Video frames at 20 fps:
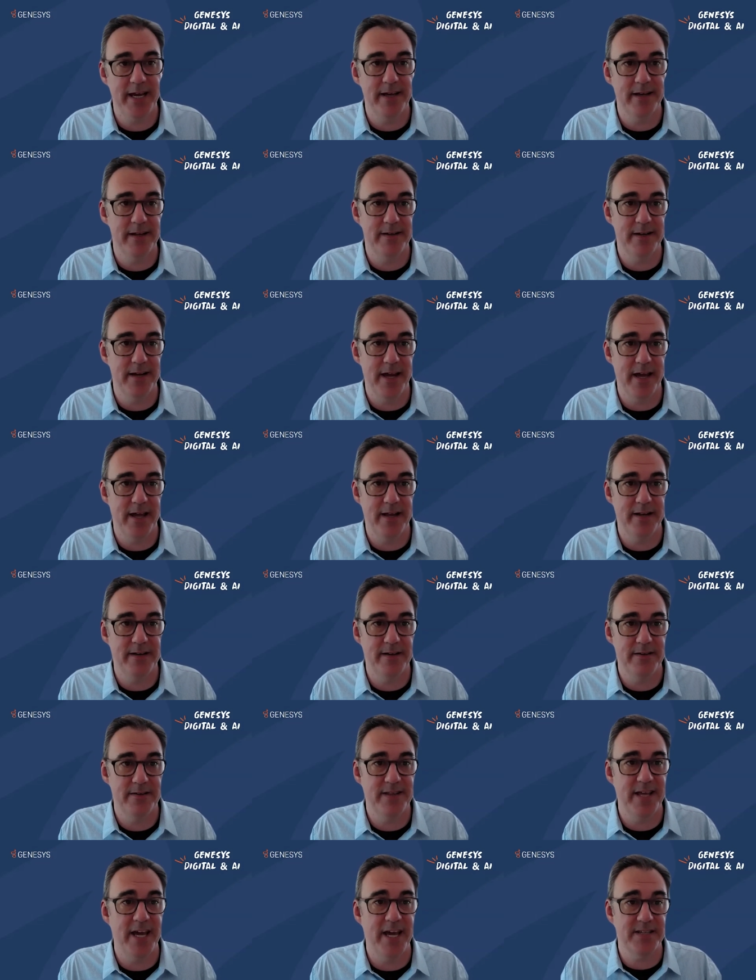
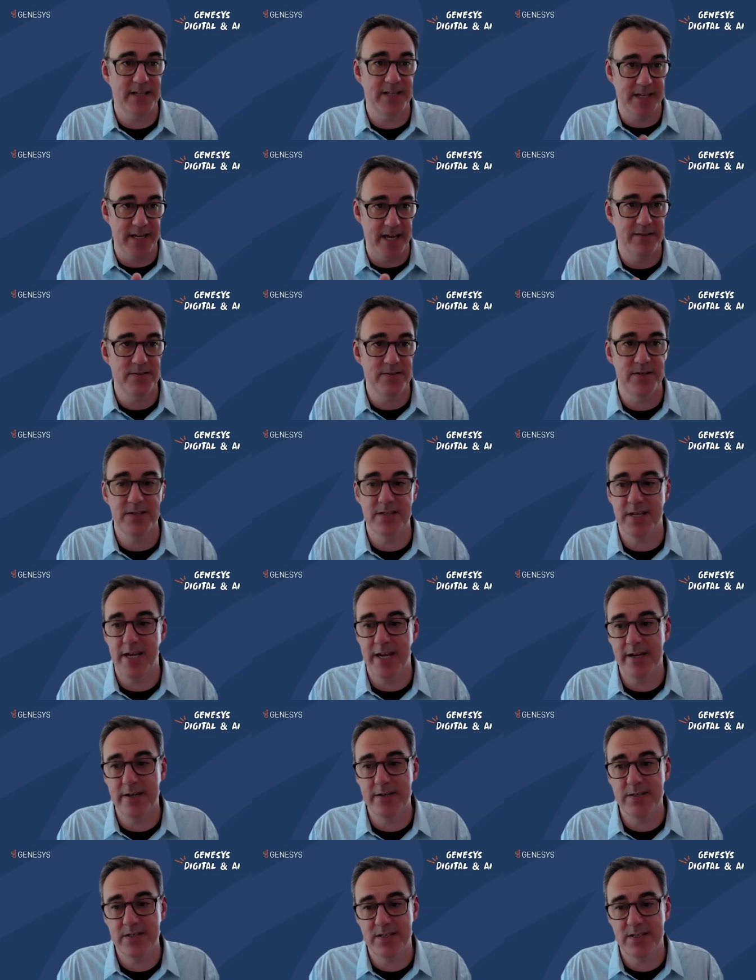and thanks again to
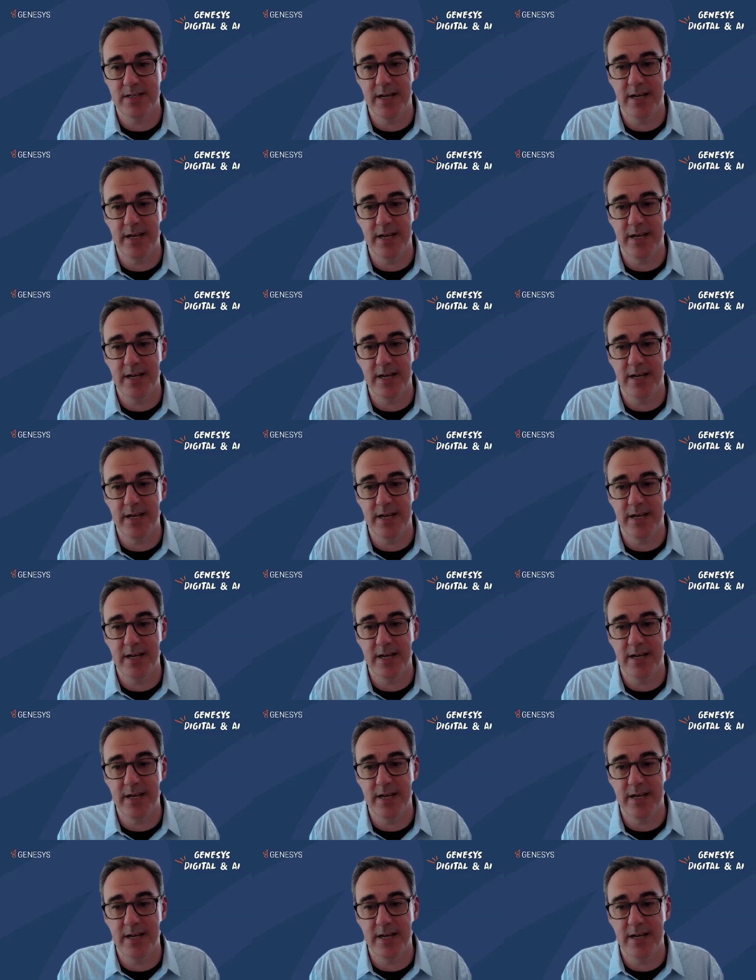Zeus,